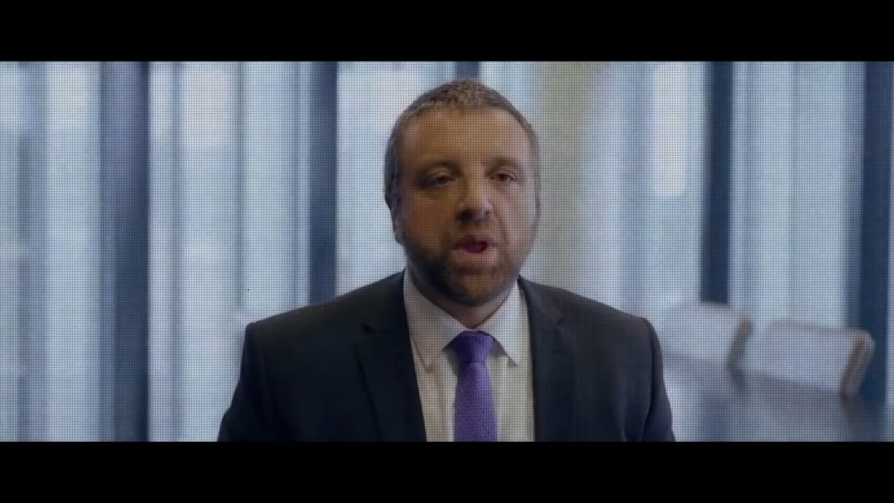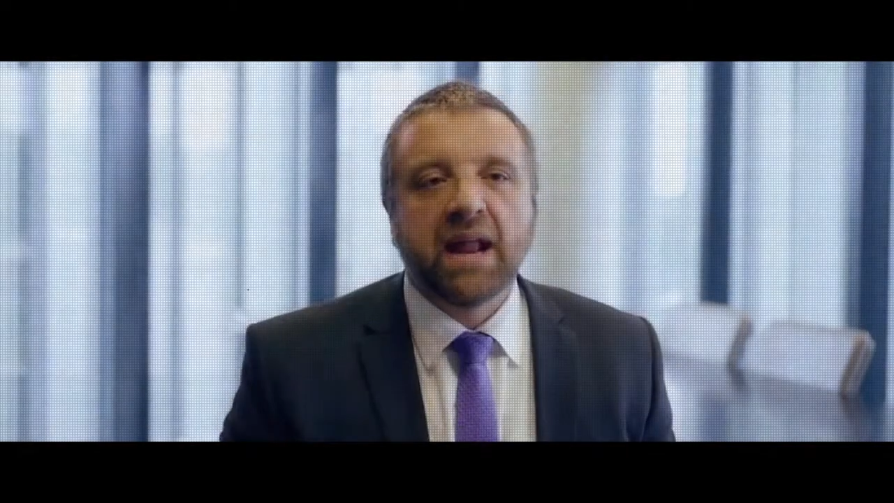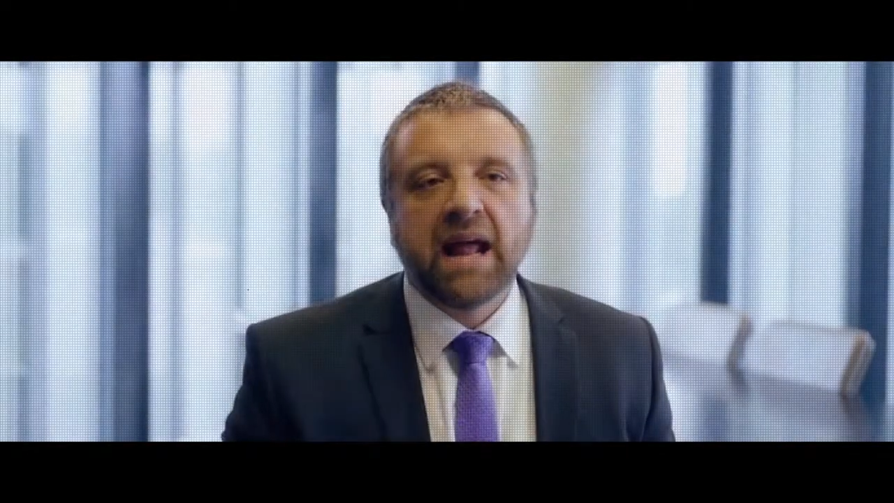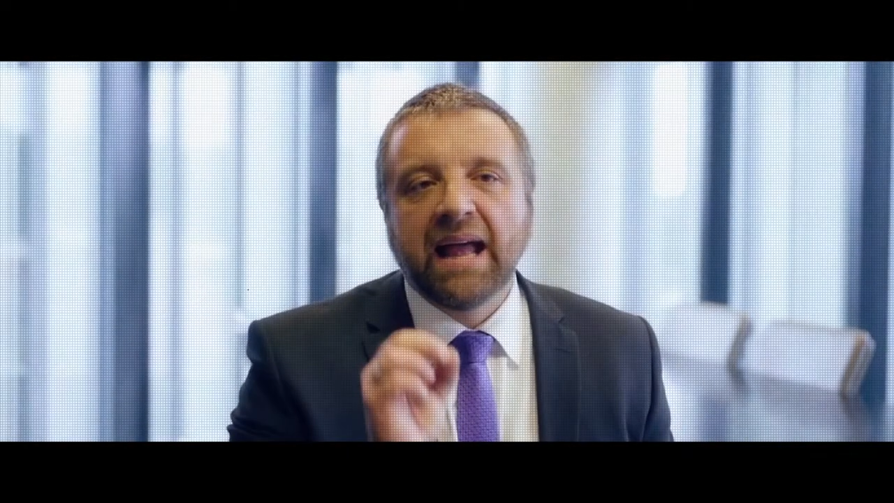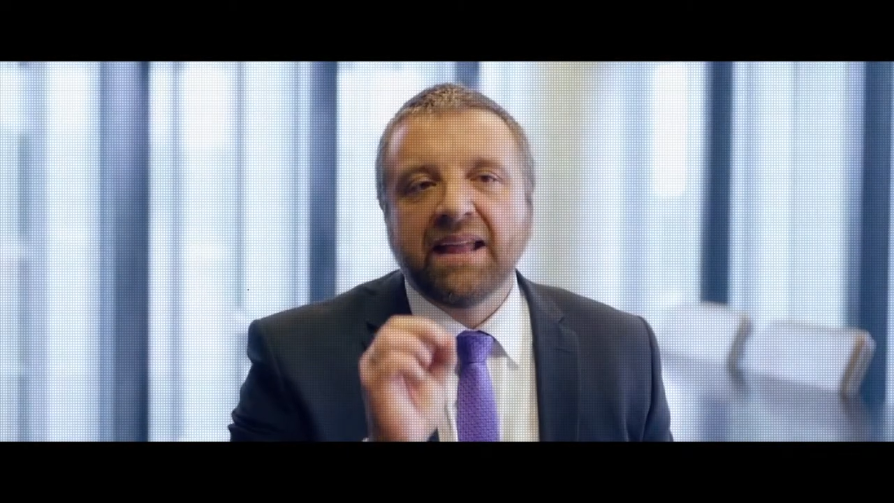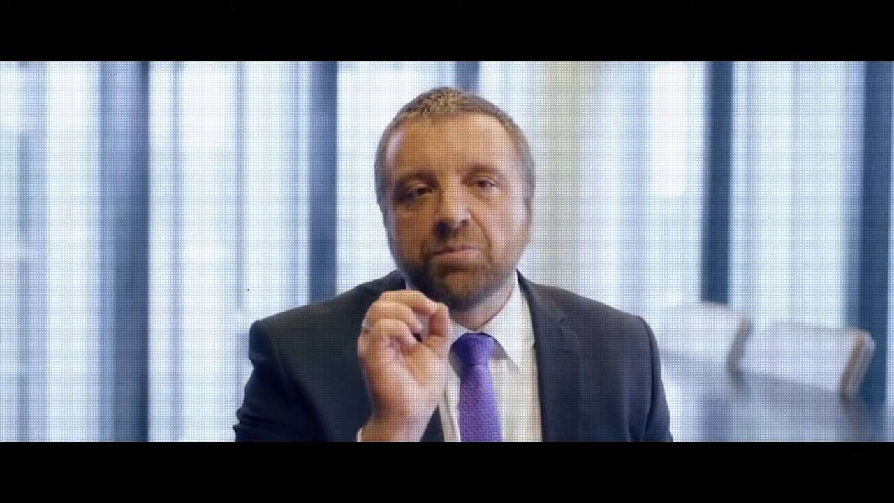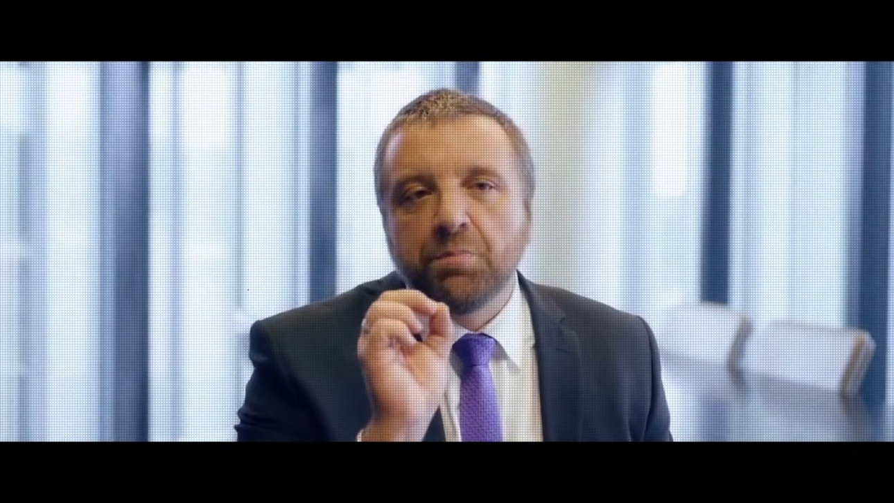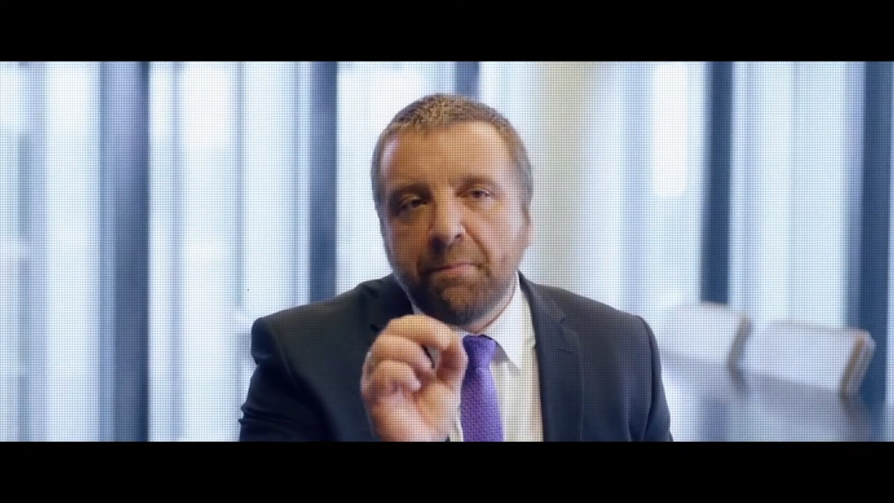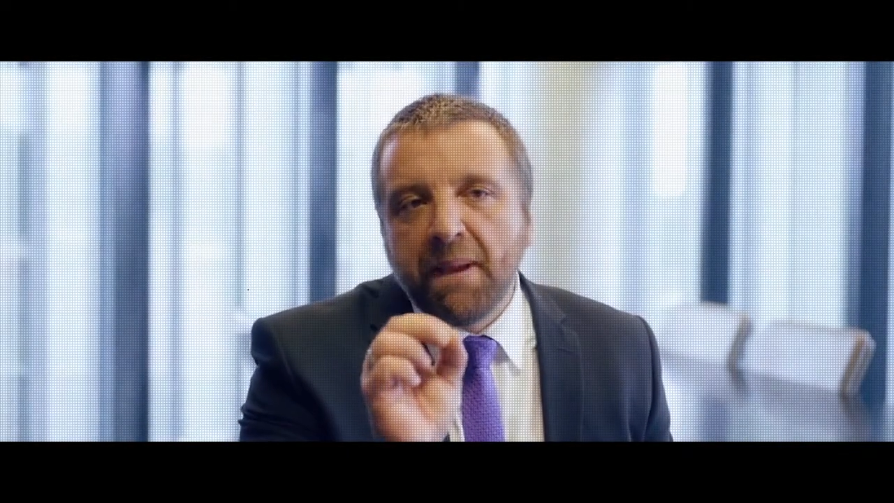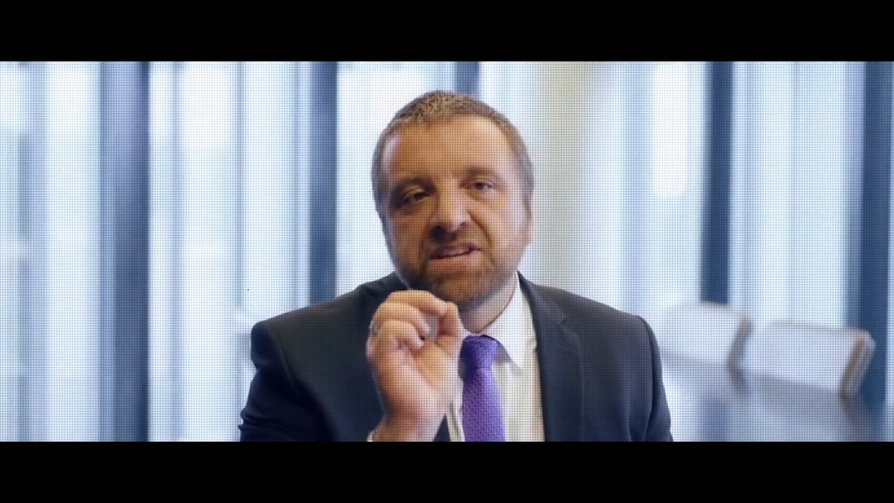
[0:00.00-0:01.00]
We are at a
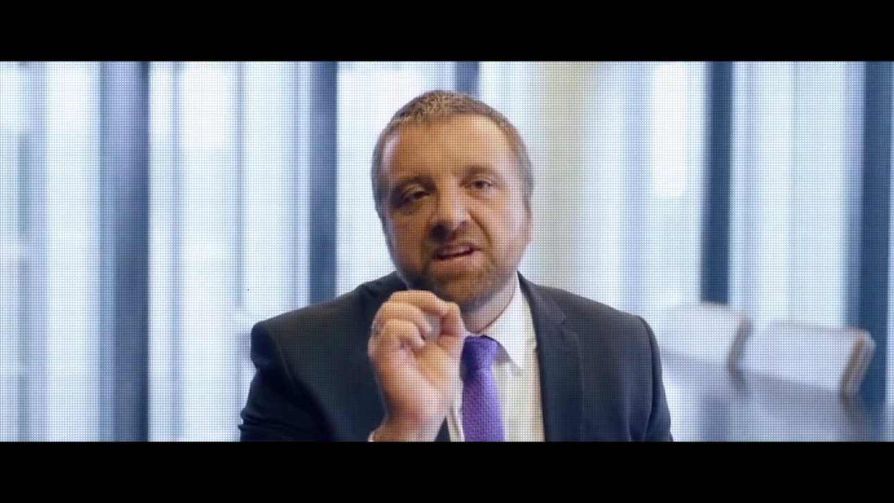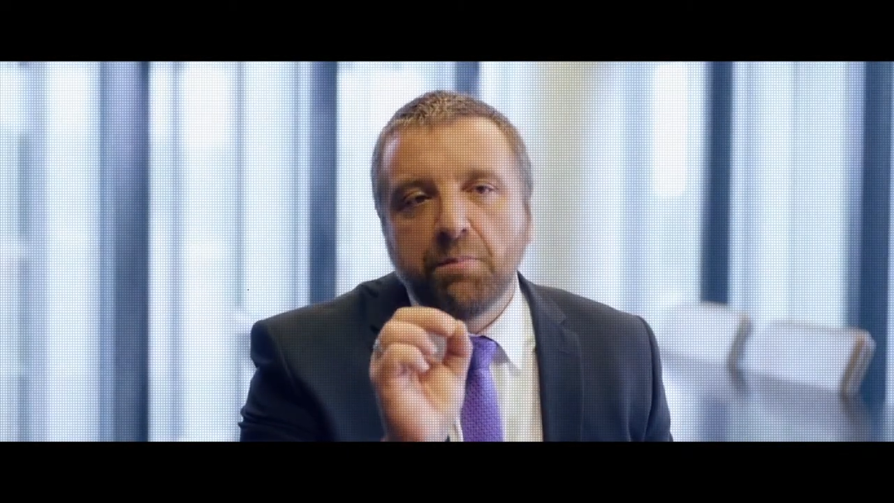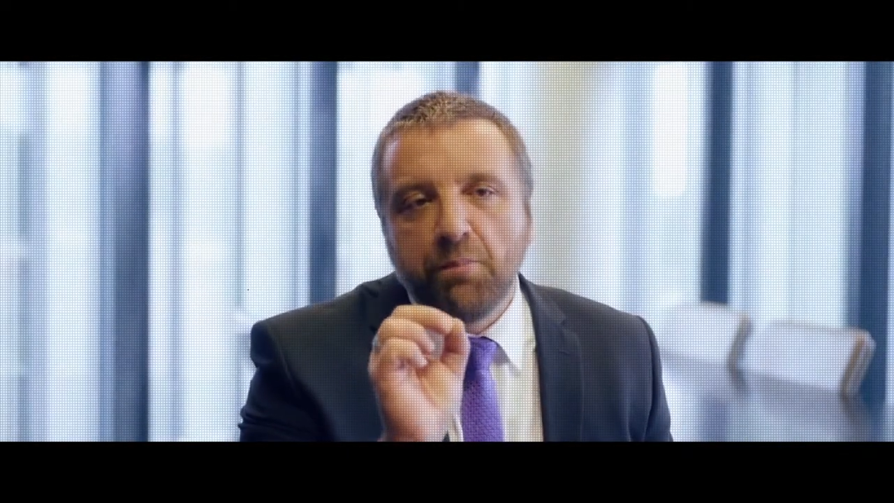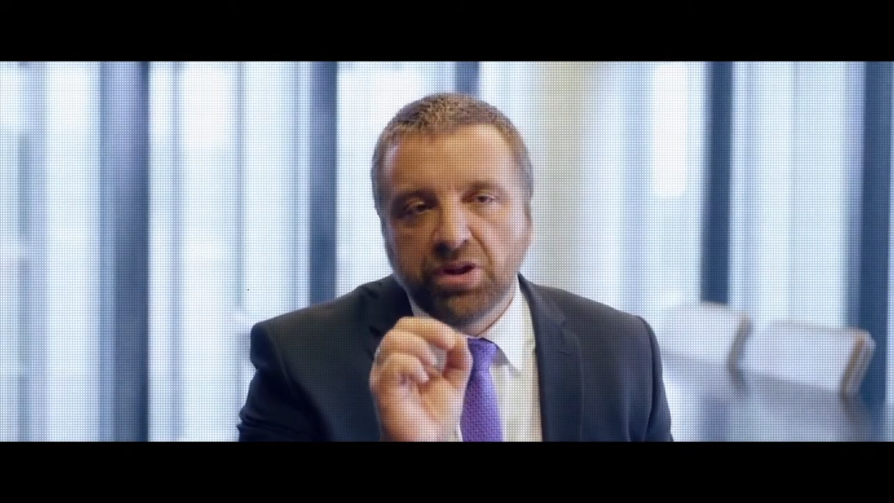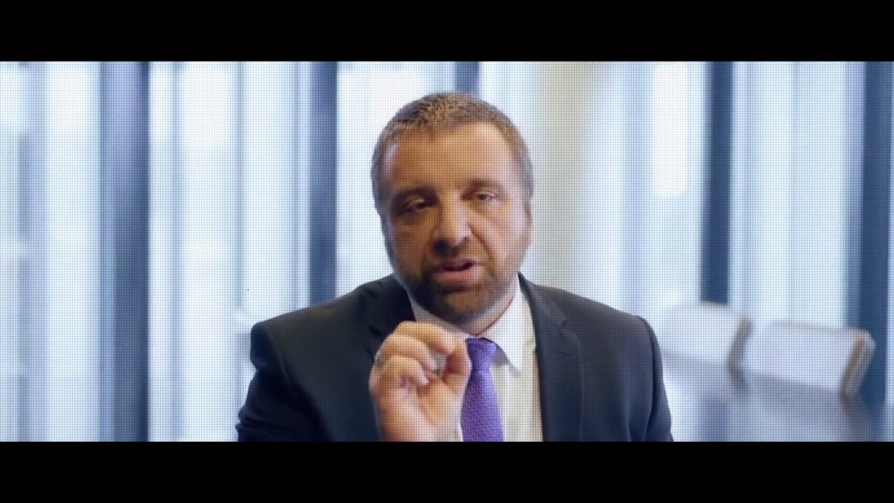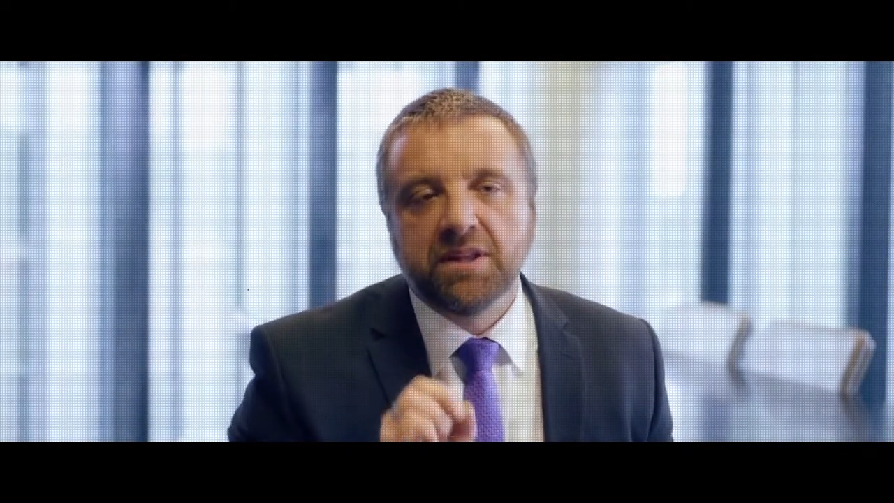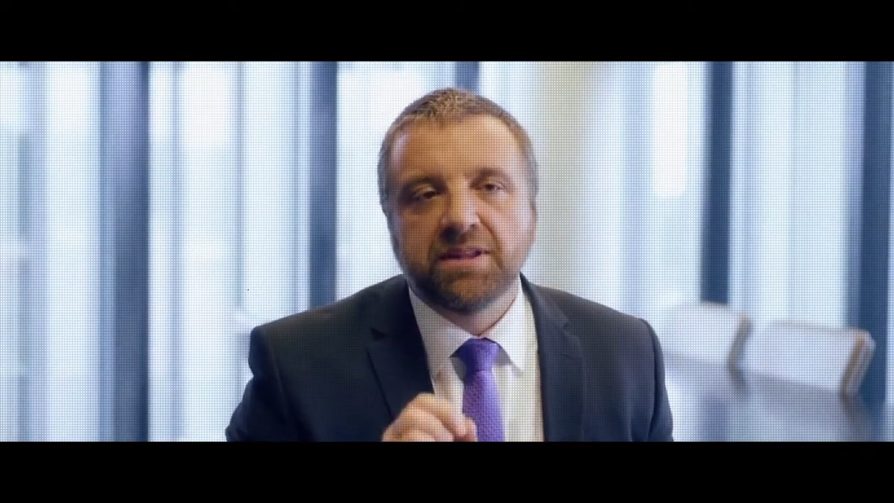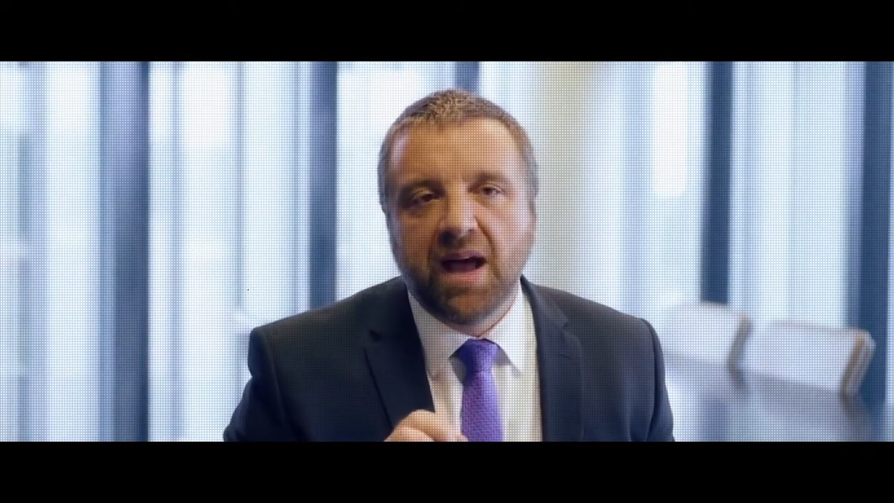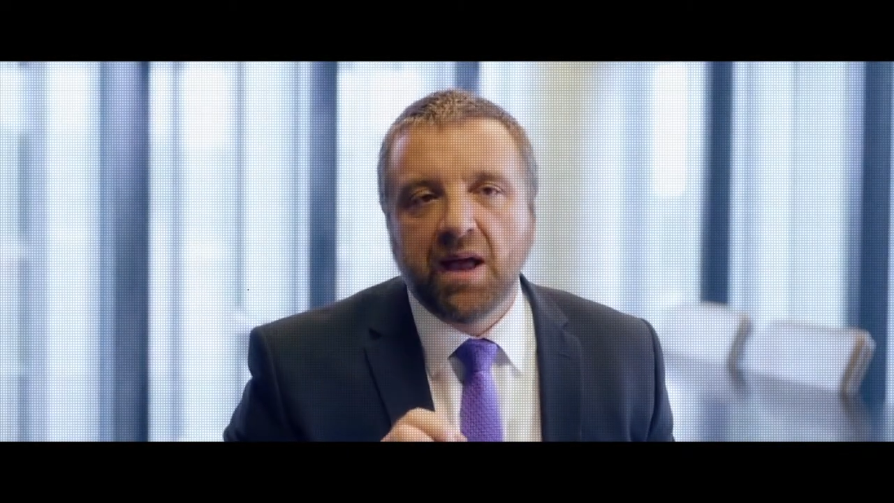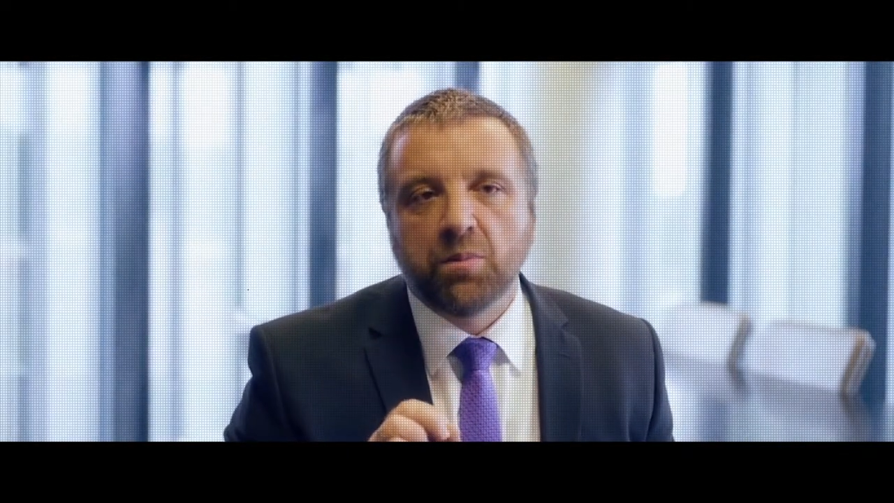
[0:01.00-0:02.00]
special point
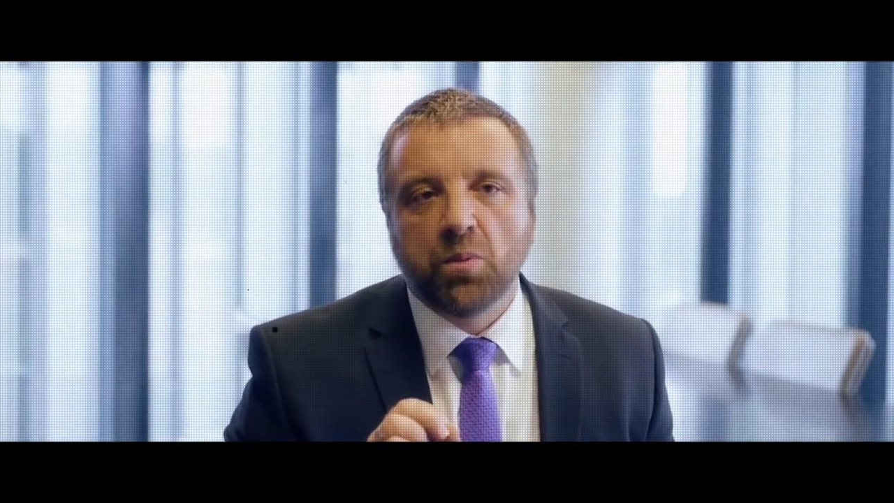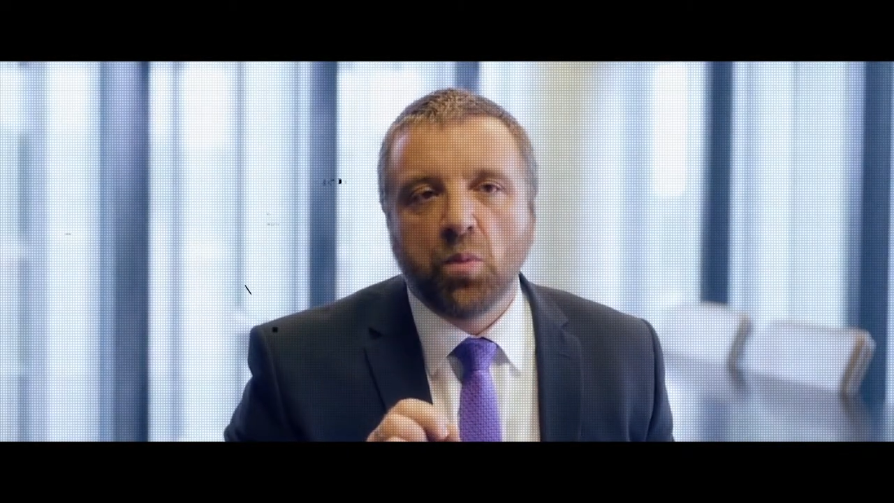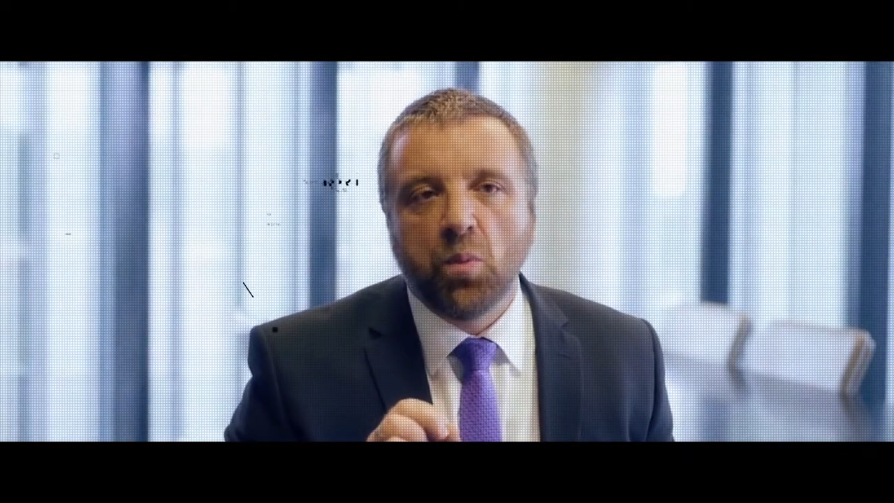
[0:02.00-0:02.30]
in time